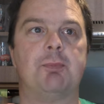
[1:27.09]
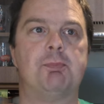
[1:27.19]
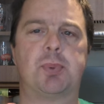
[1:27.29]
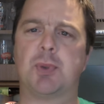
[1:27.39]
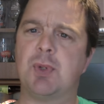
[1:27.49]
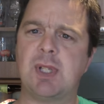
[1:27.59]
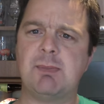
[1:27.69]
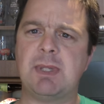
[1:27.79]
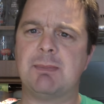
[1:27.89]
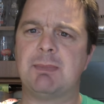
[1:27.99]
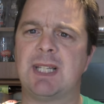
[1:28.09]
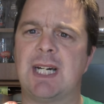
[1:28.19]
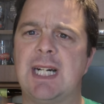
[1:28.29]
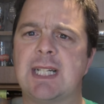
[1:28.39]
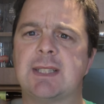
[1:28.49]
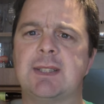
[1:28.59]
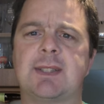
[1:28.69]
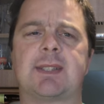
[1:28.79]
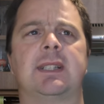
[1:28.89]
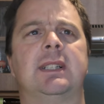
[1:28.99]
them premium
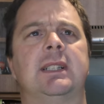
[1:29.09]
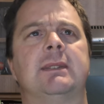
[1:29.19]
lagers.